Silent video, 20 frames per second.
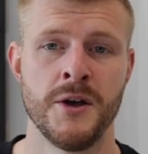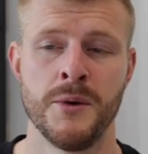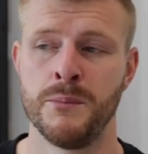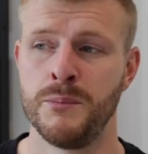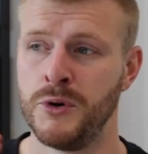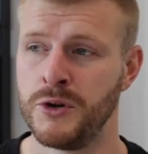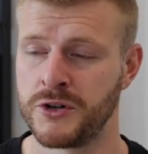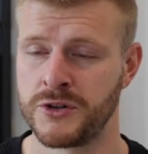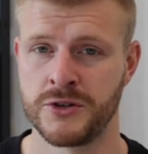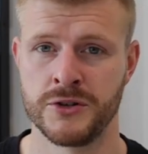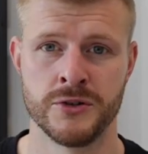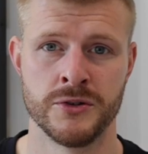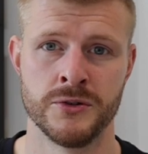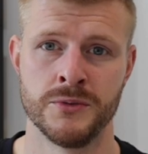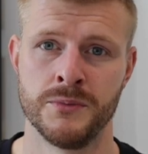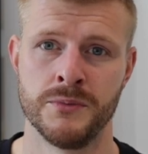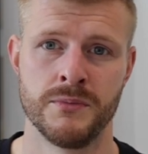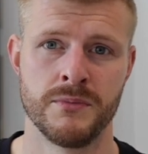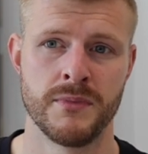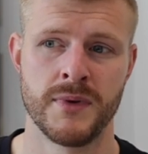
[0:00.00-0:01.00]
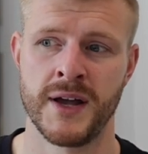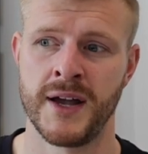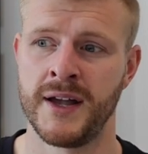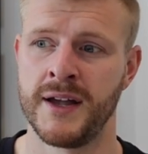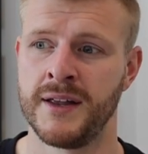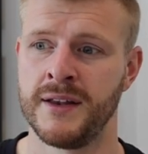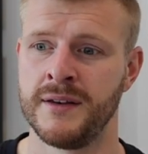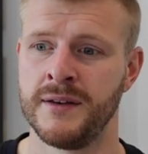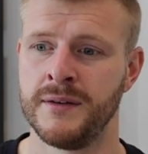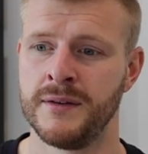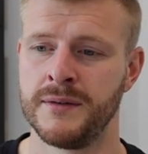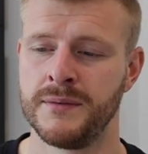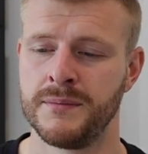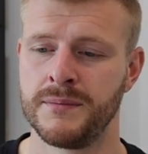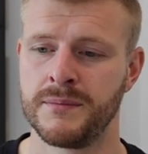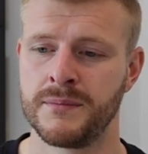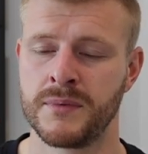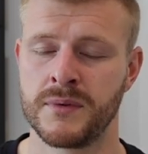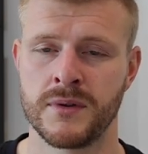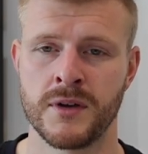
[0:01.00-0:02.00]
Bushnell and
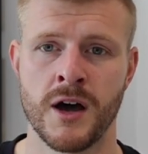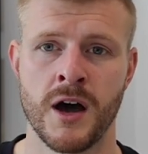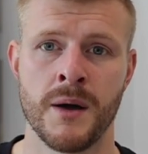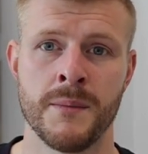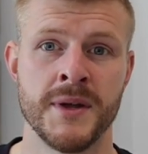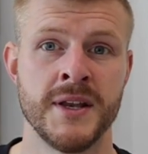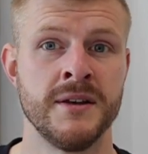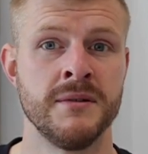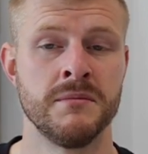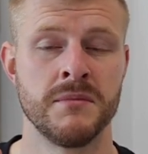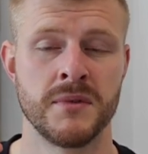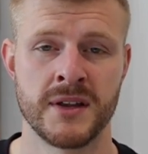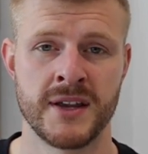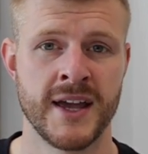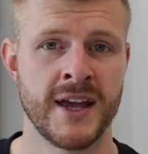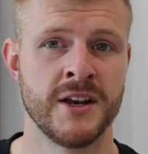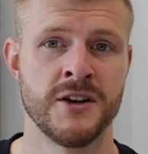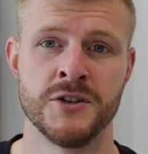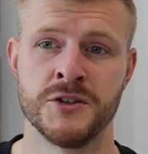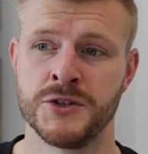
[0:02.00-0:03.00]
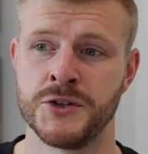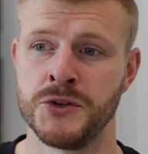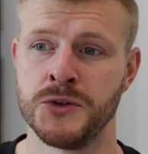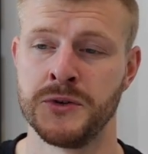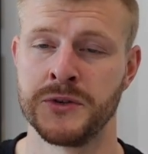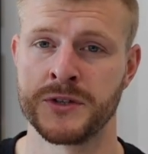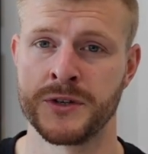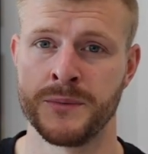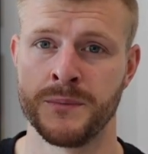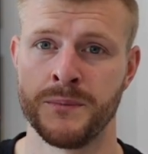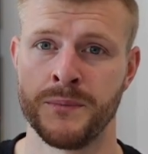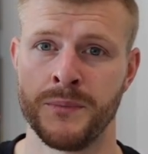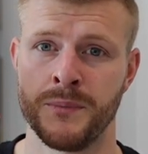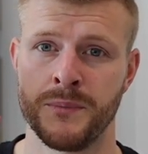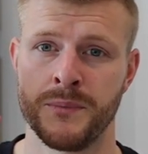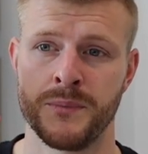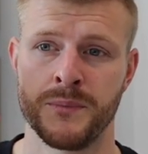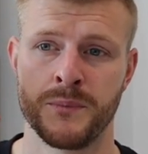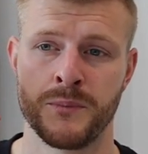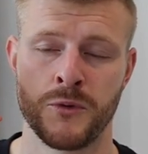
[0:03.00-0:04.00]
Garmin, again, do some
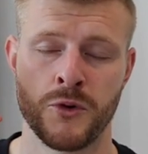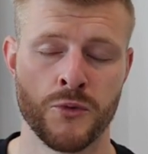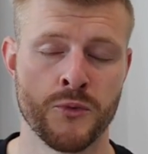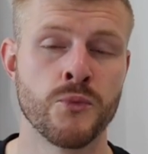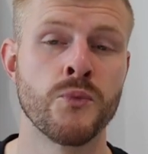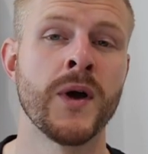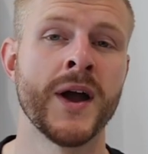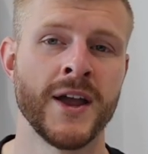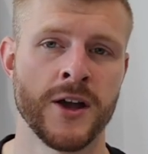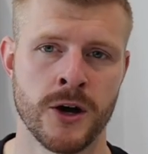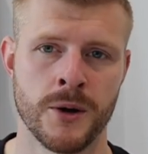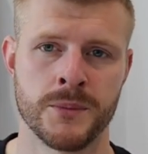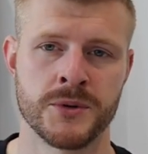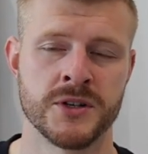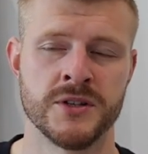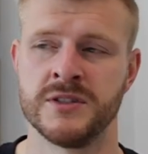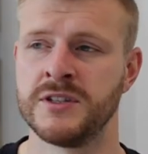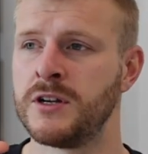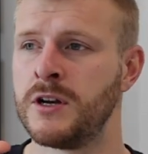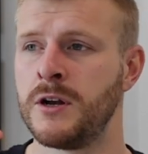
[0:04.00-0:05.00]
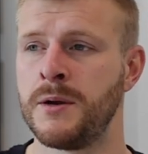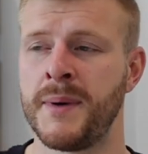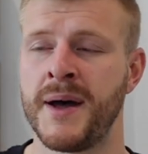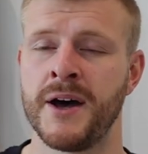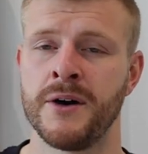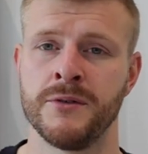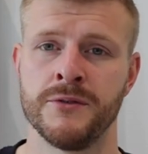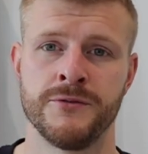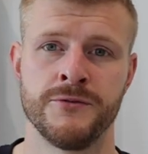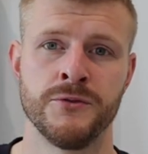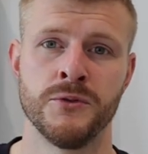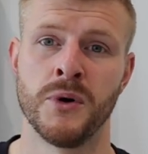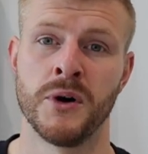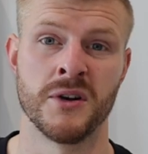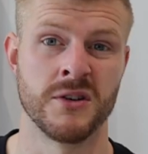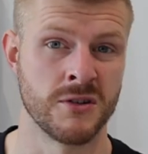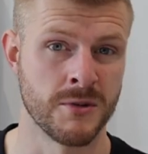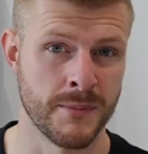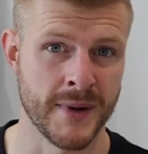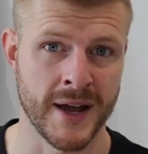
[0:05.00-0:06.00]
great options at about
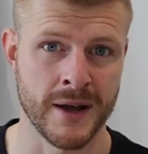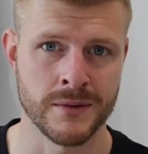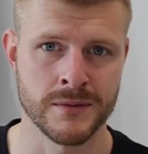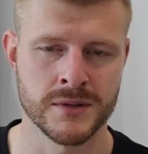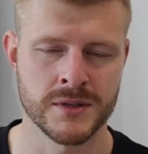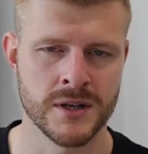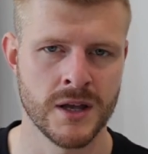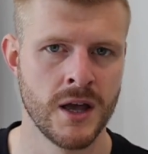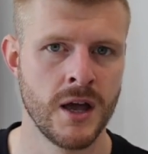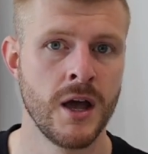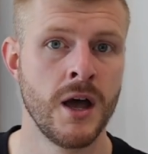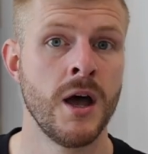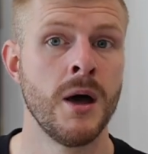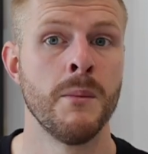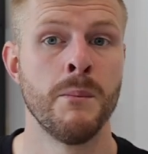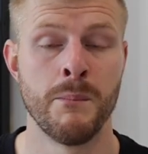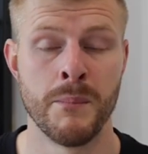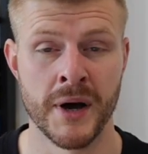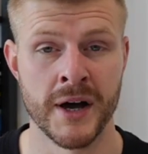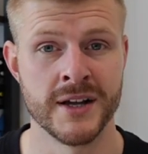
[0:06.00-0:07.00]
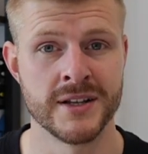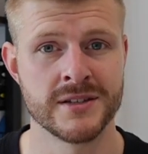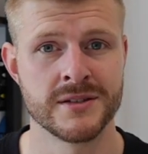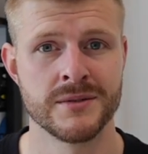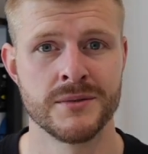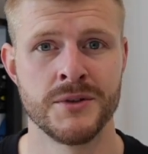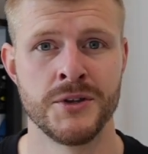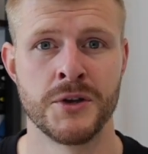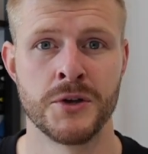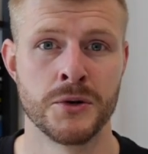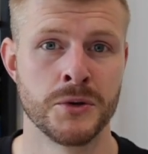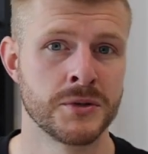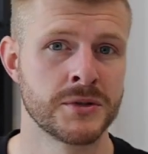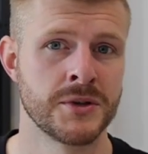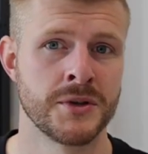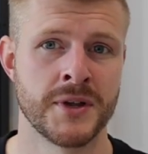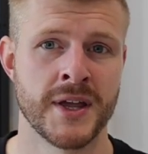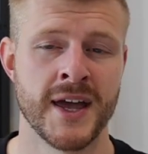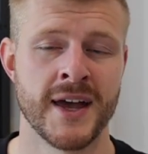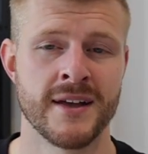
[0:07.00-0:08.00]
£400. But you could
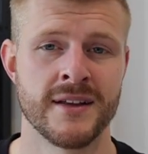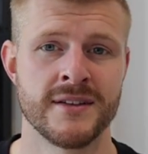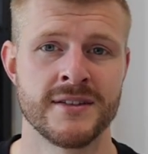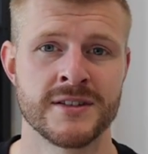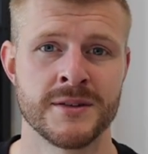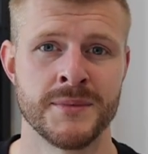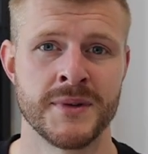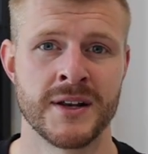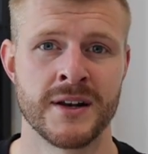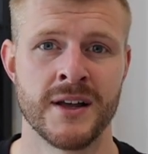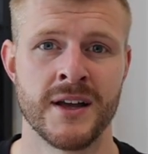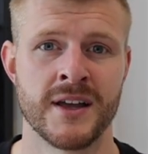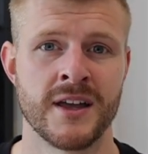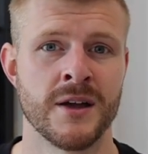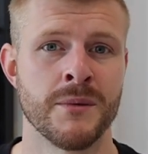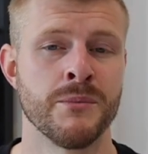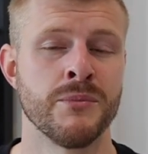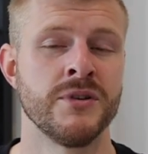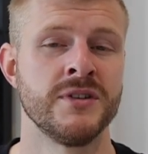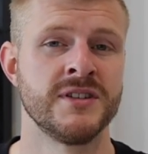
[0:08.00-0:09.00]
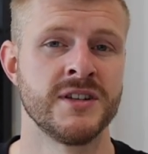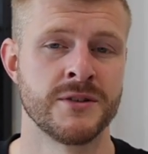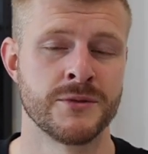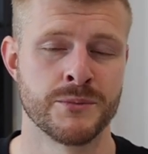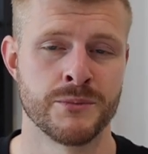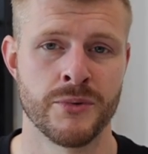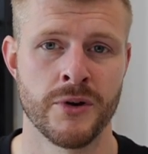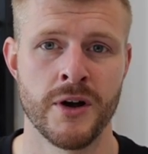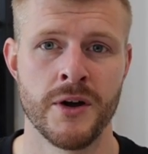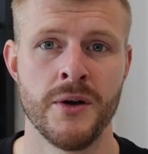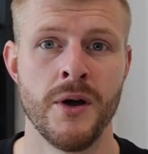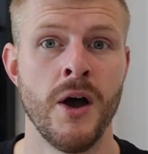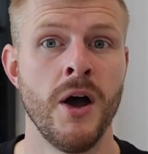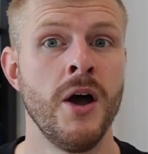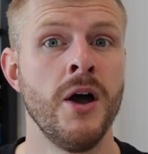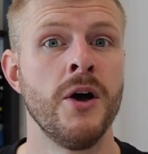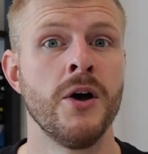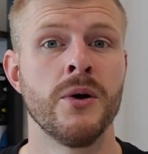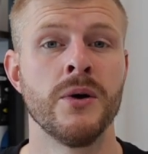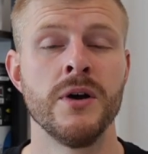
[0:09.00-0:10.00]
also get something like a Precision Pro,
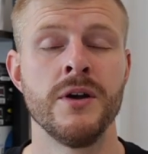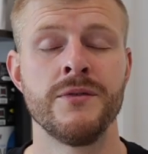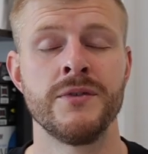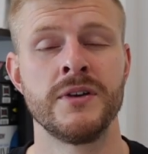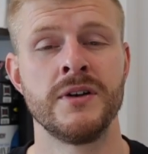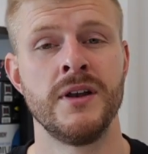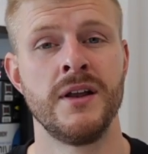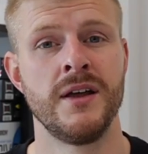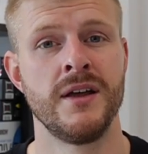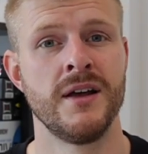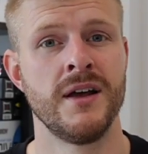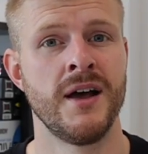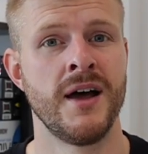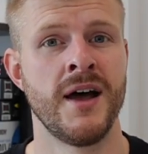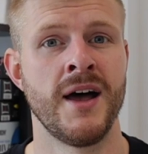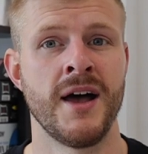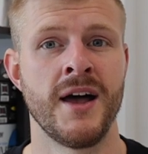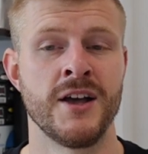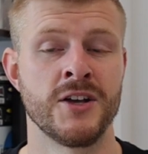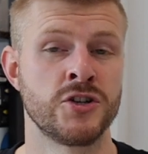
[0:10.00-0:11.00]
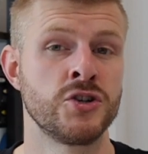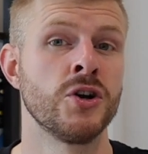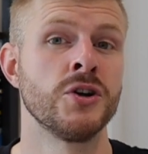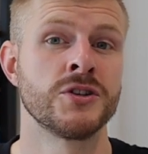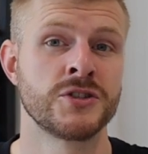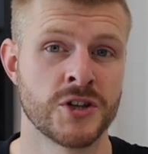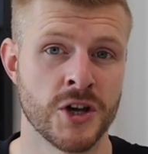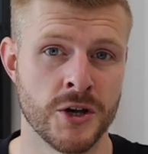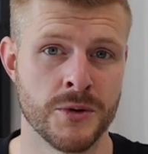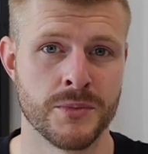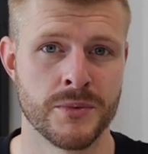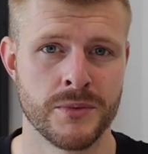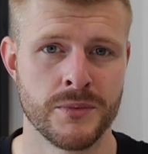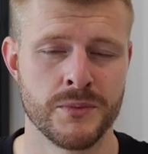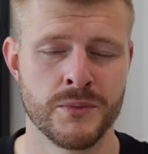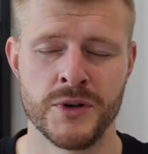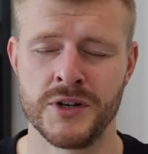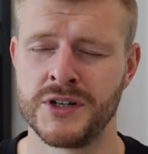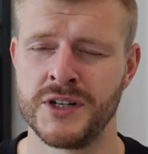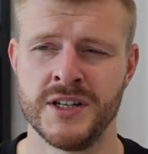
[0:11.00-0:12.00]
or even a ShotScope,
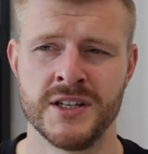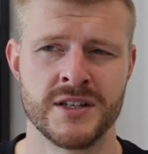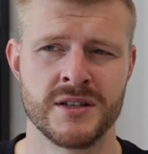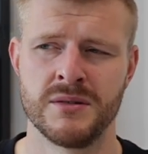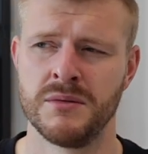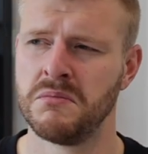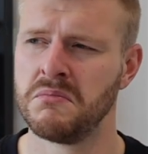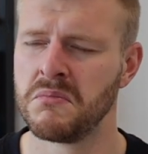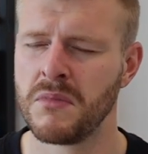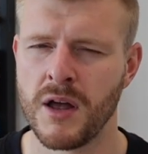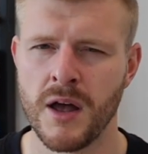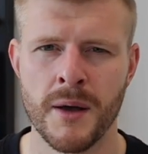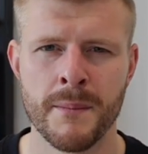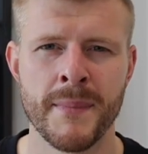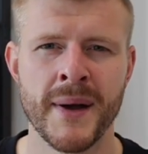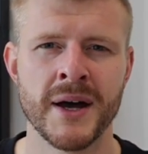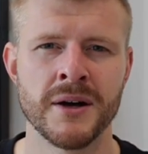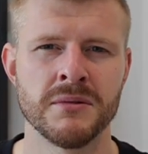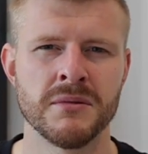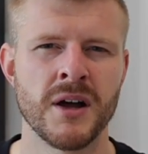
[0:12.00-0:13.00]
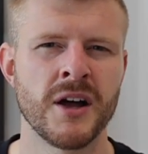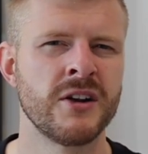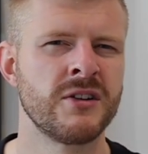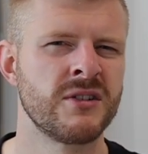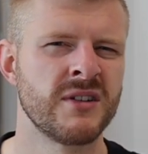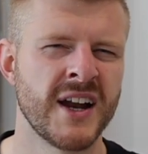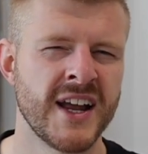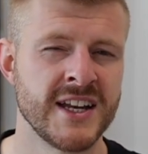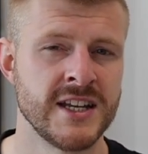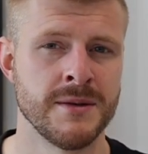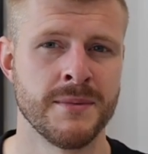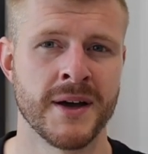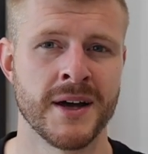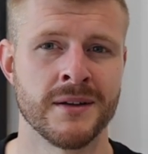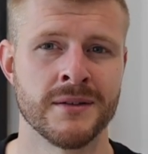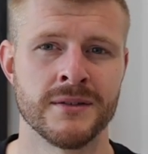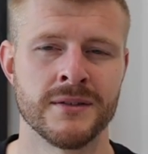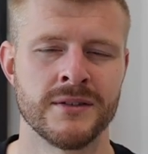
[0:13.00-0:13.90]
which is about £180.